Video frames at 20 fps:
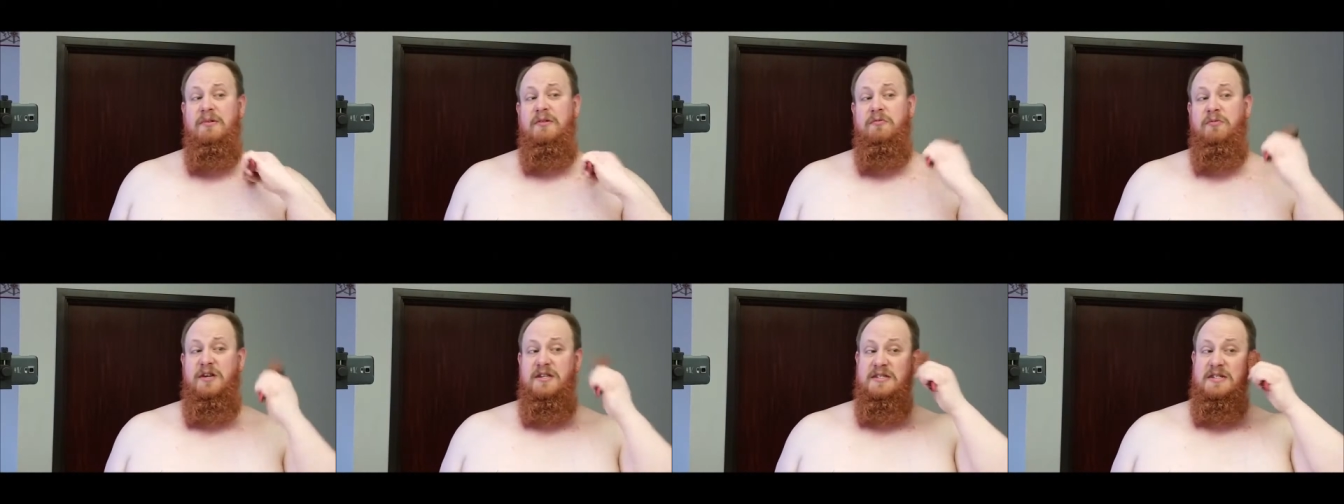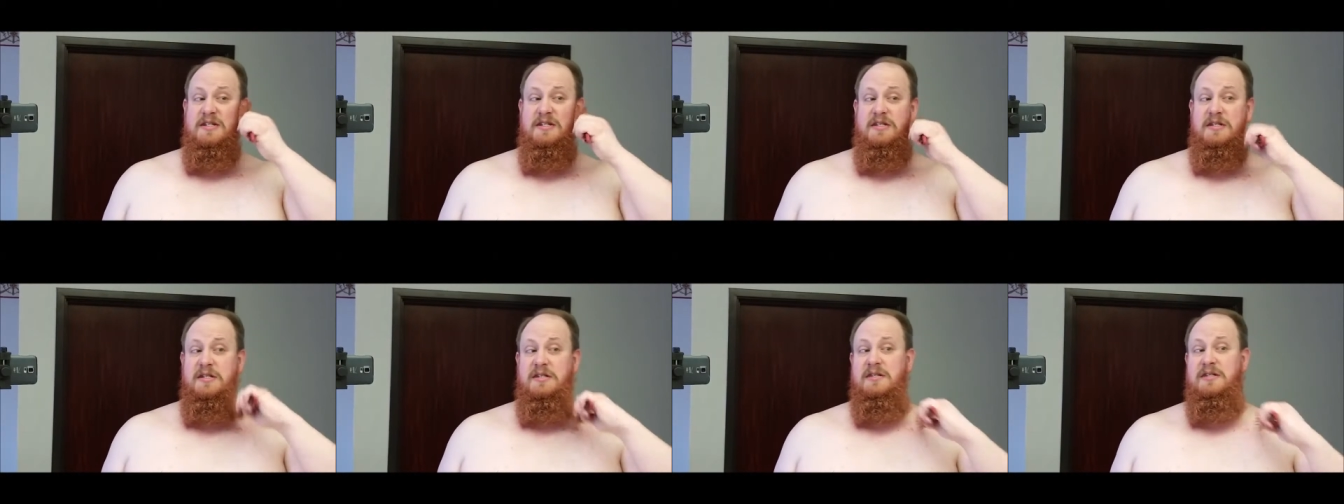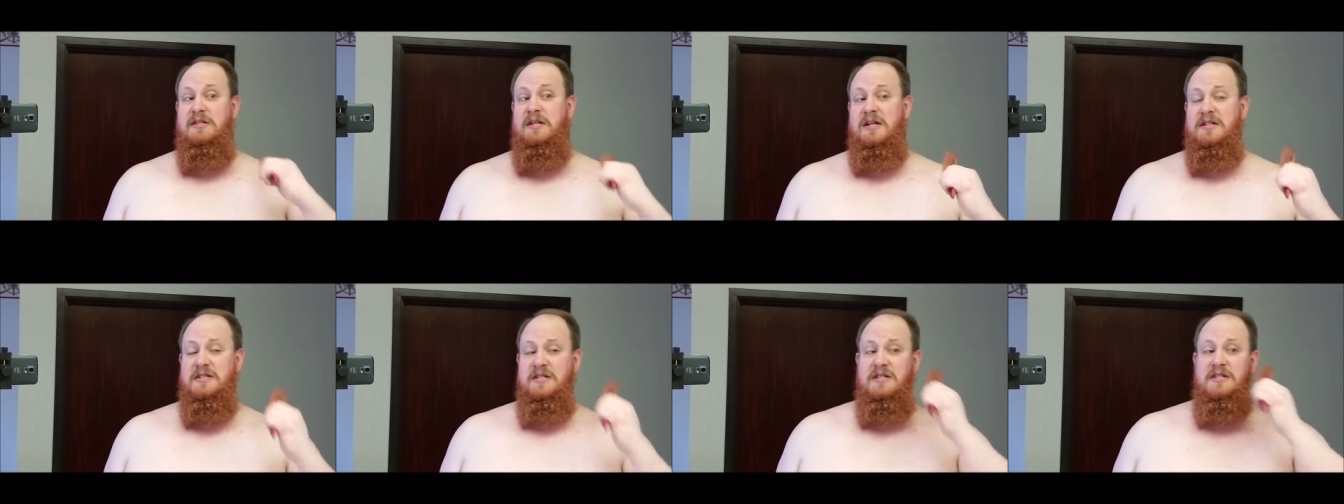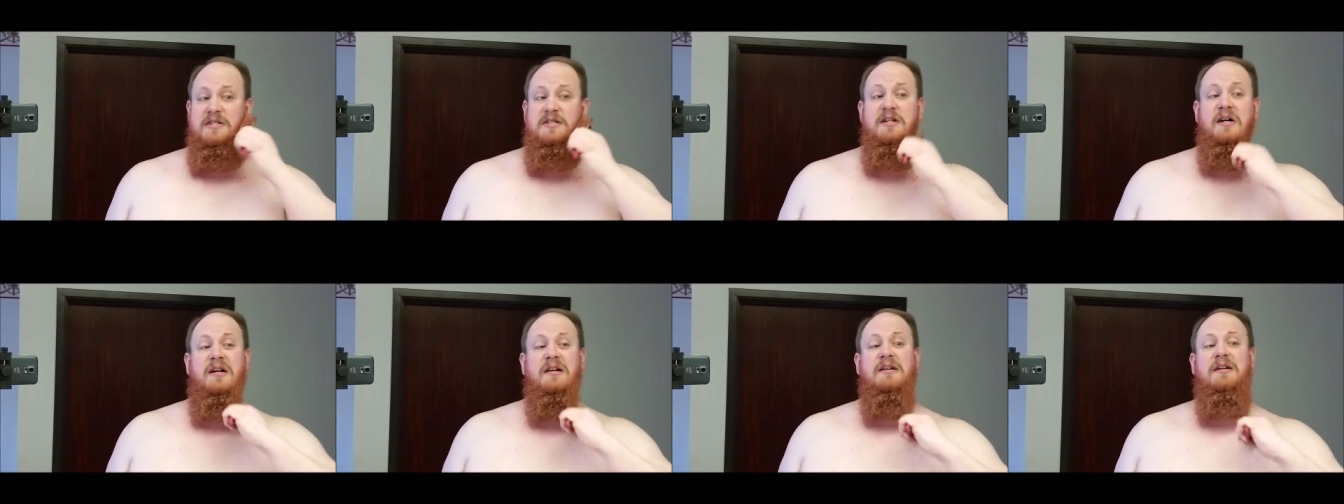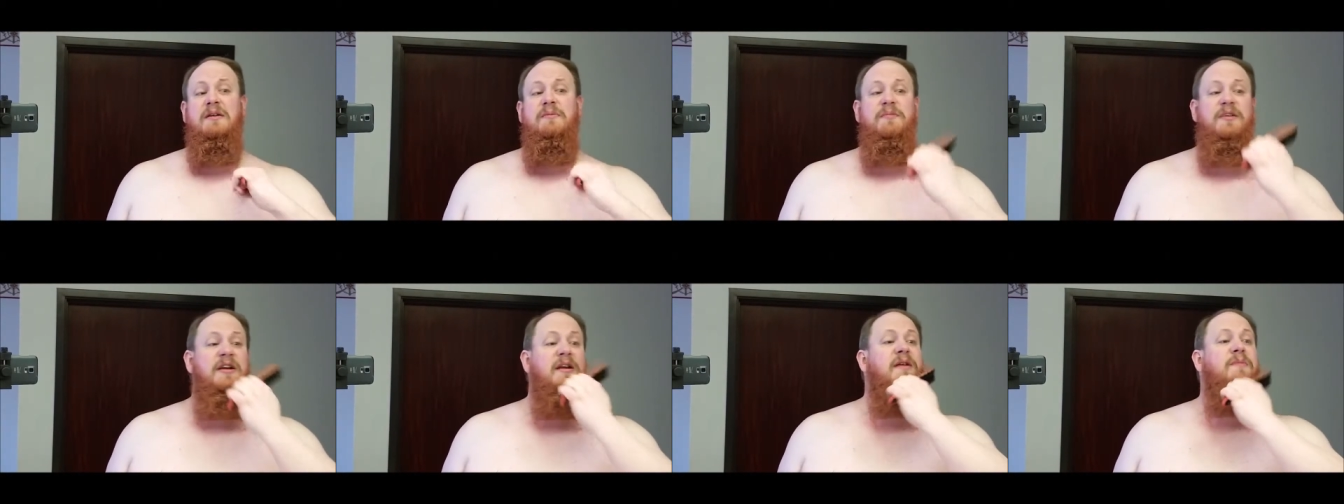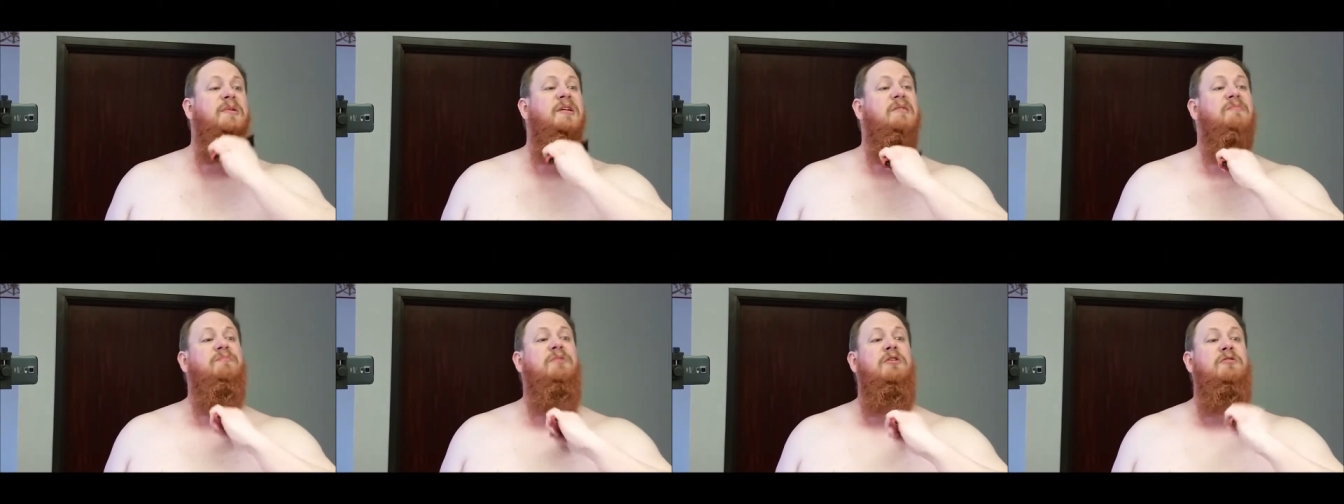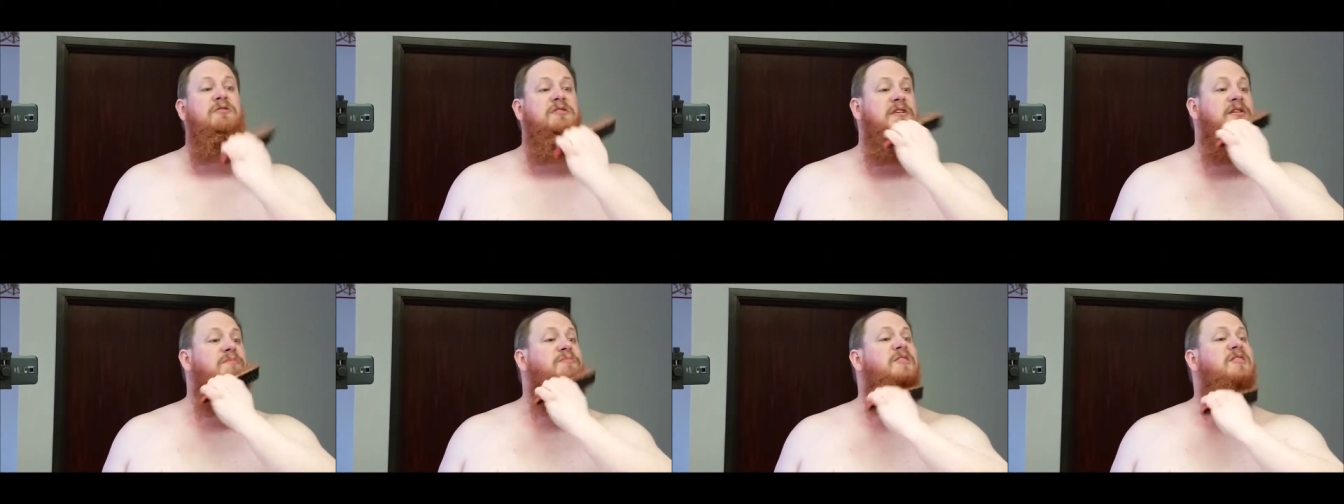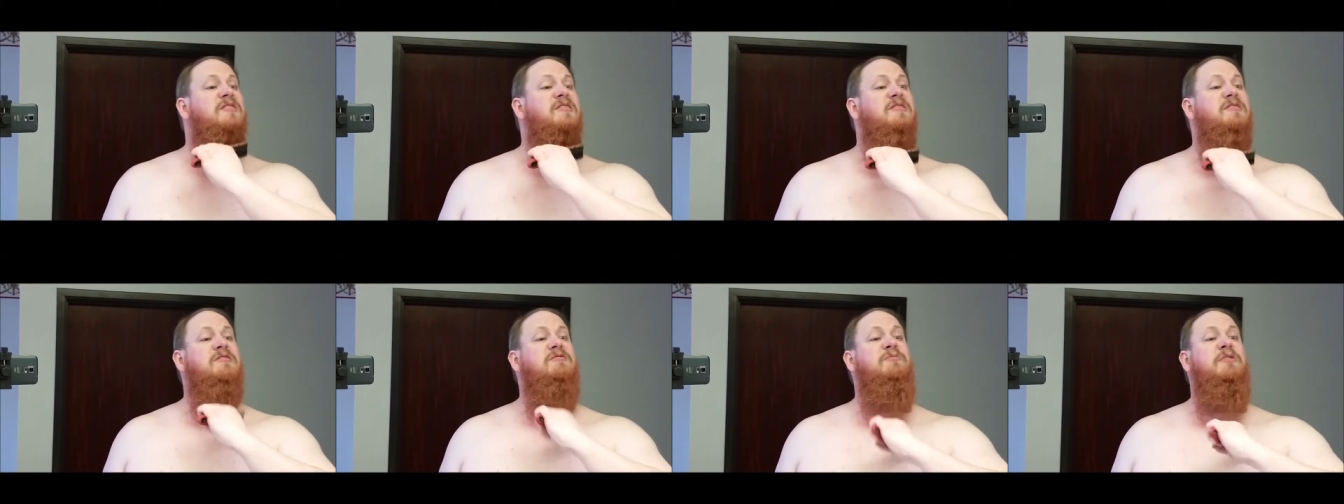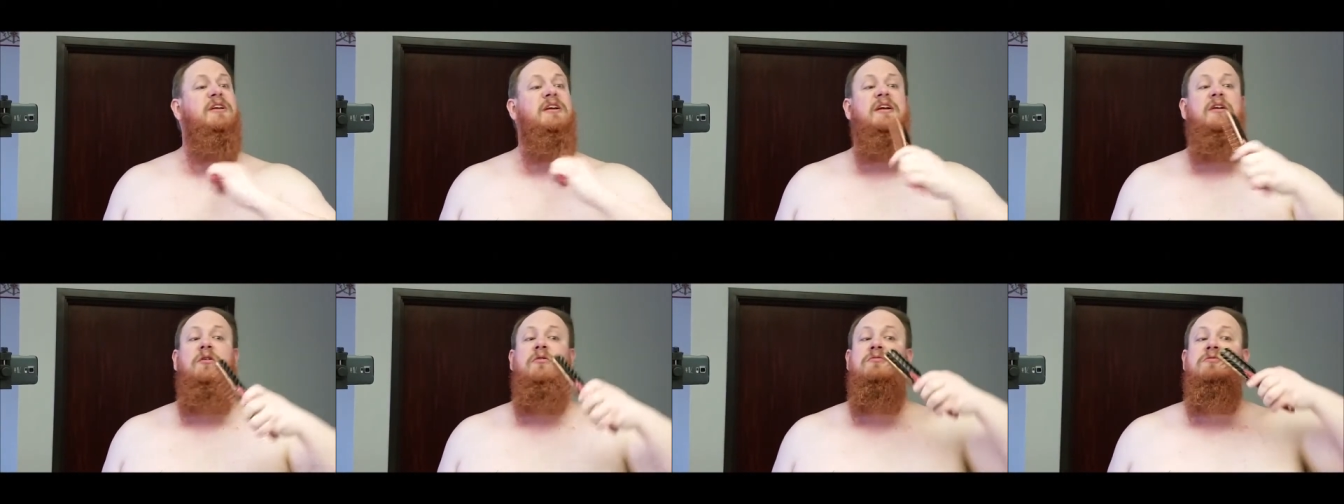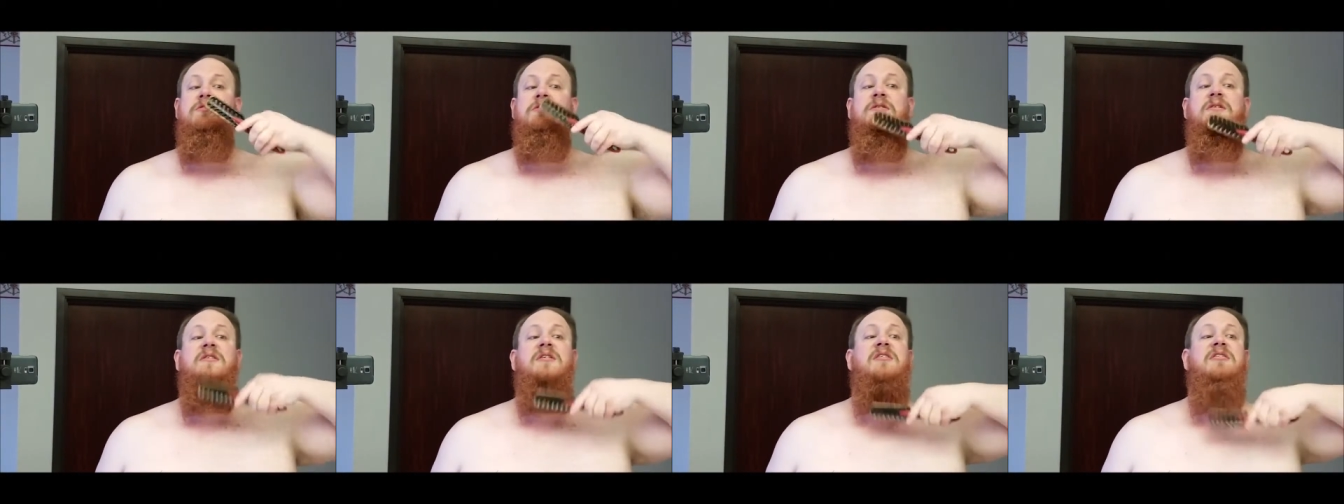It isn't done completely being posted, but it is pretty close.